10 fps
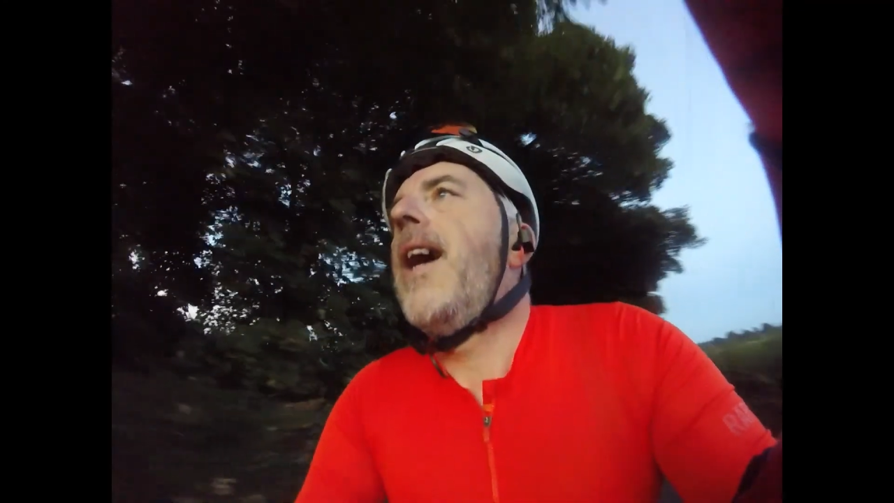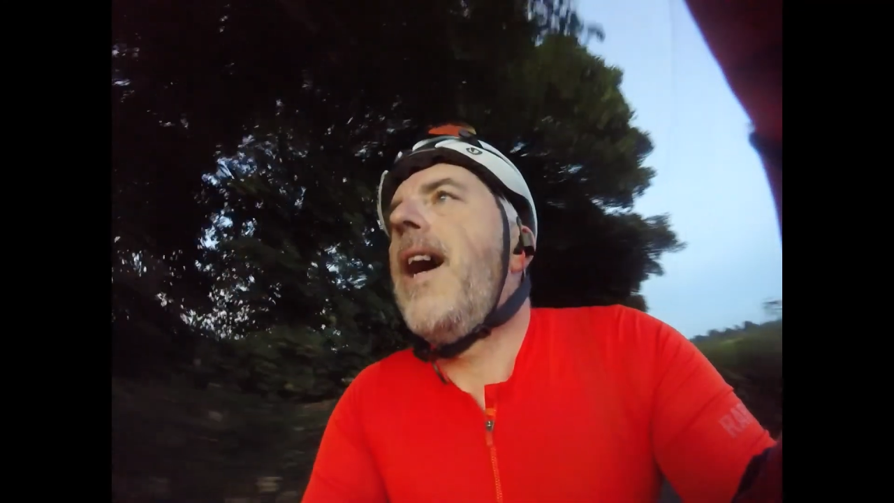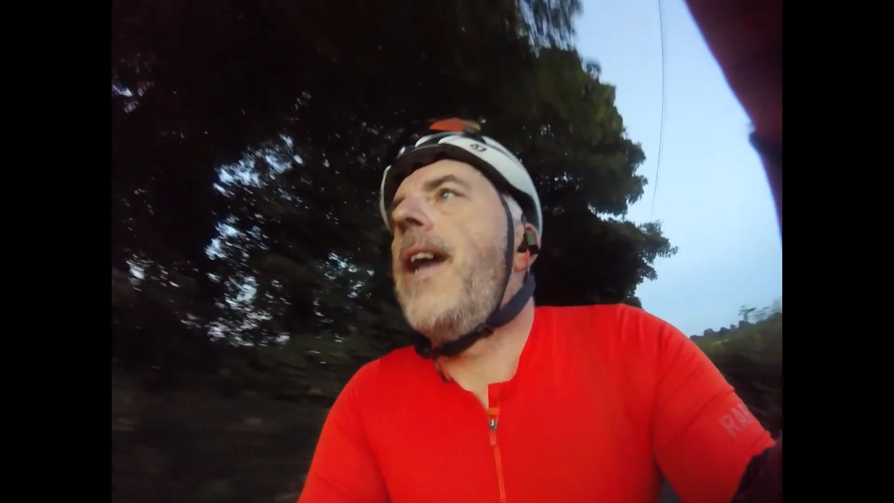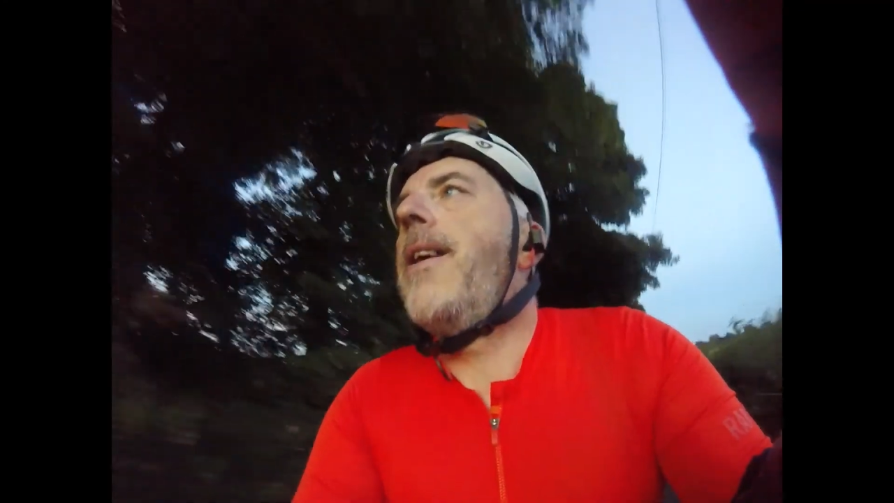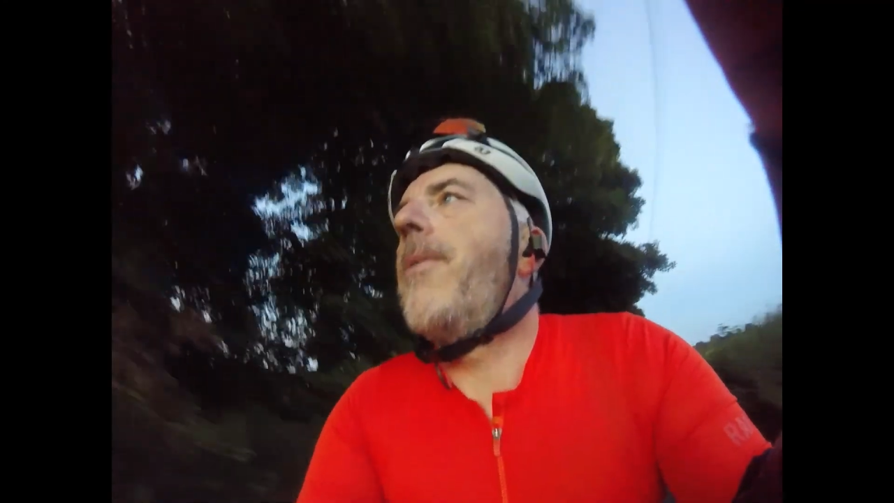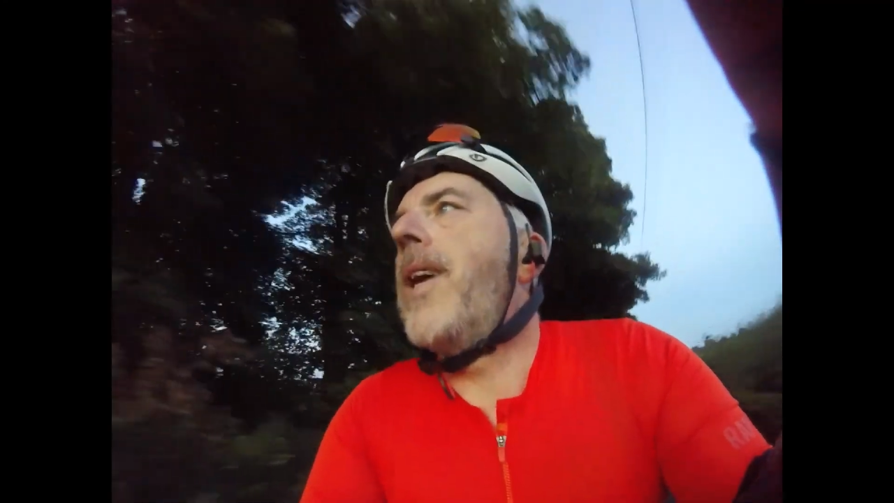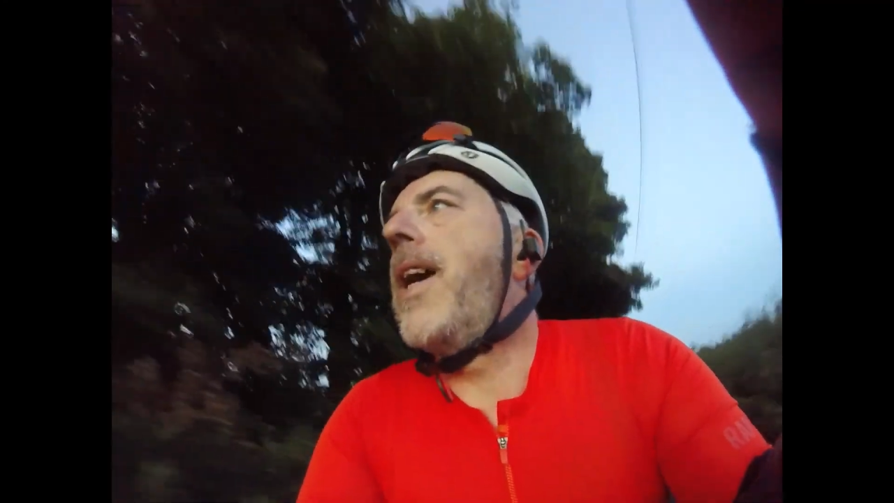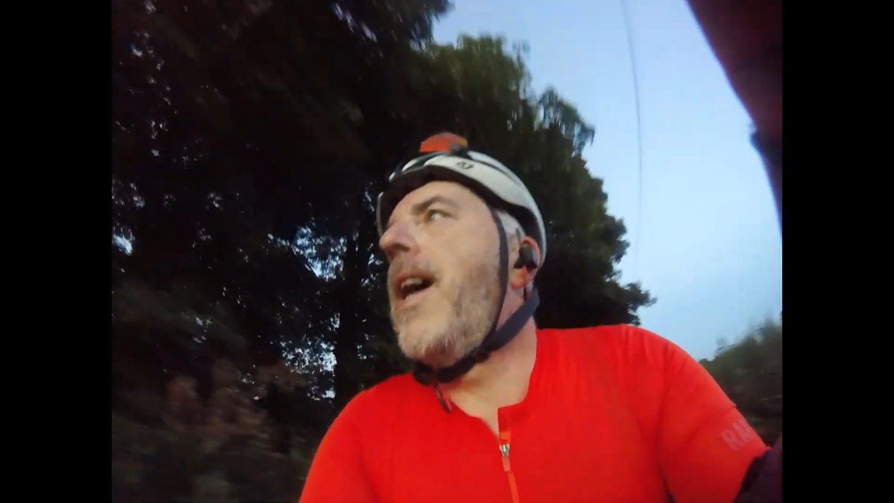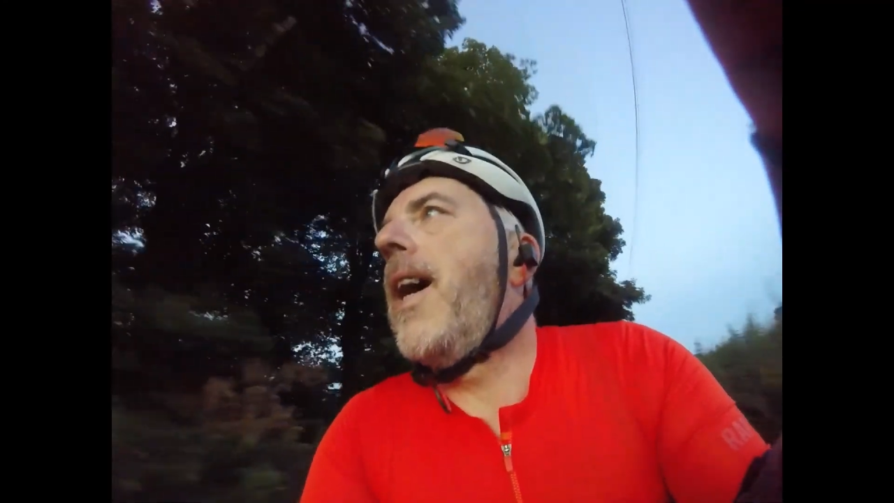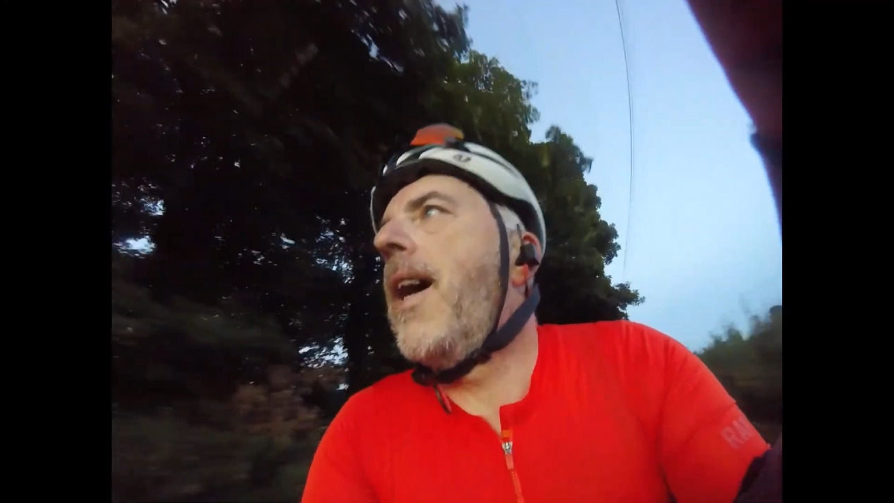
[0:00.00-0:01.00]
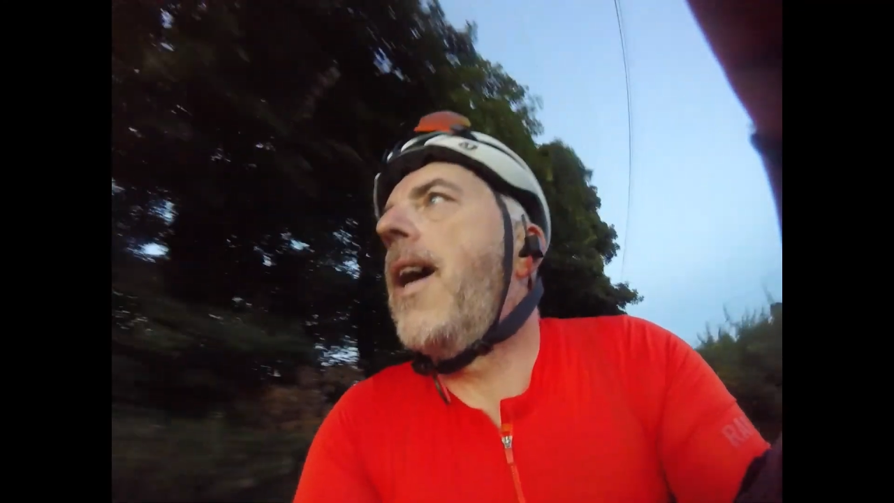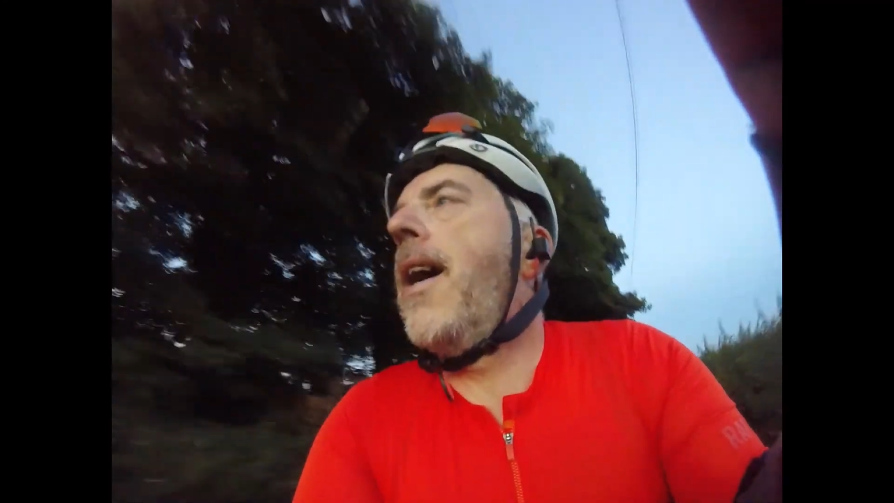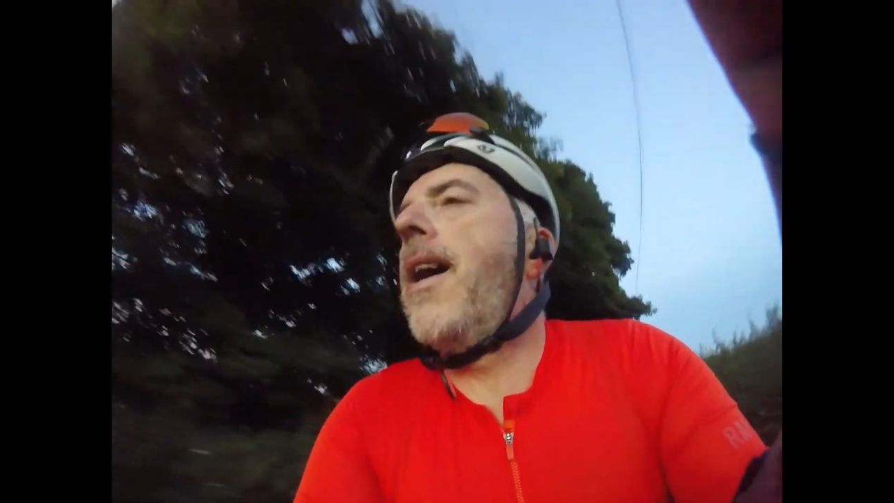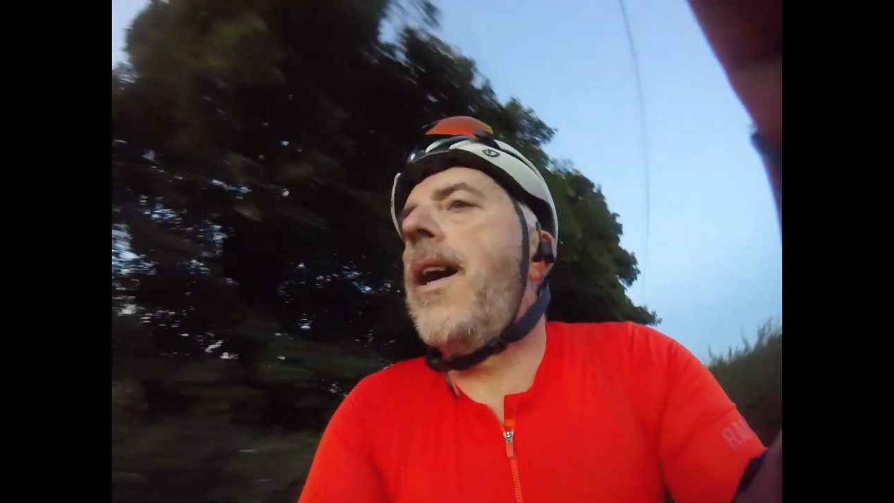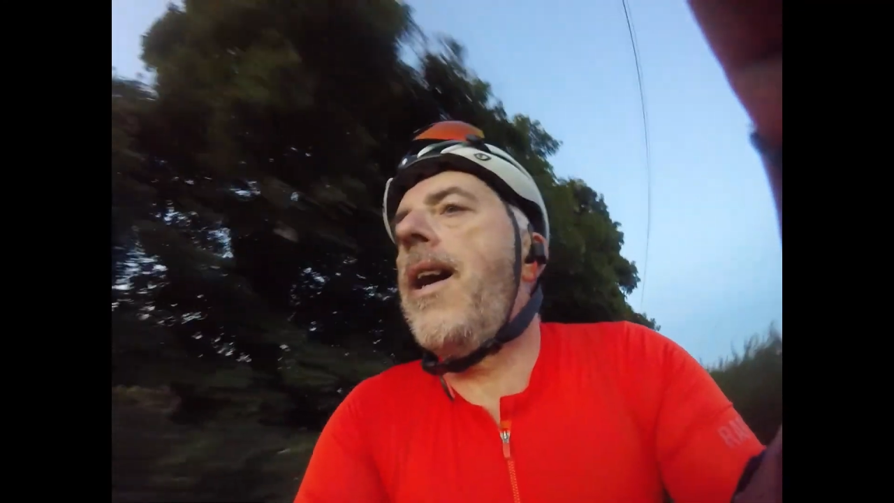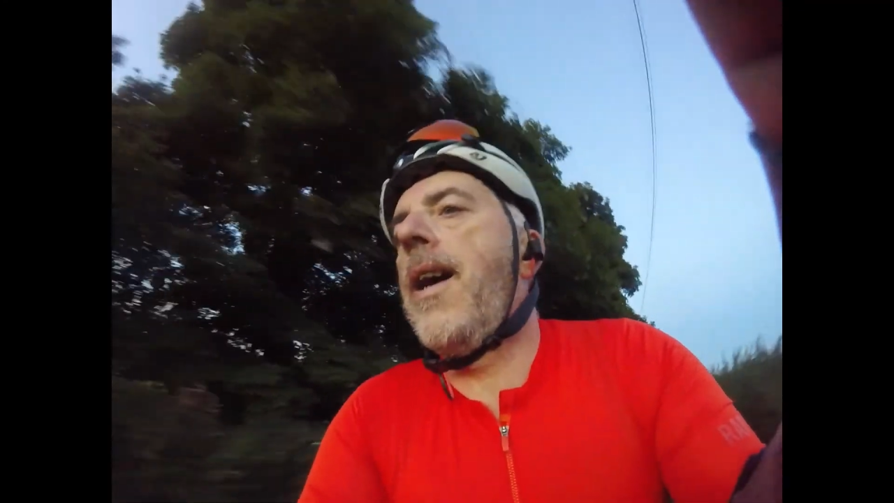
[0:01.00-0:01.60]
Anyway, yeah,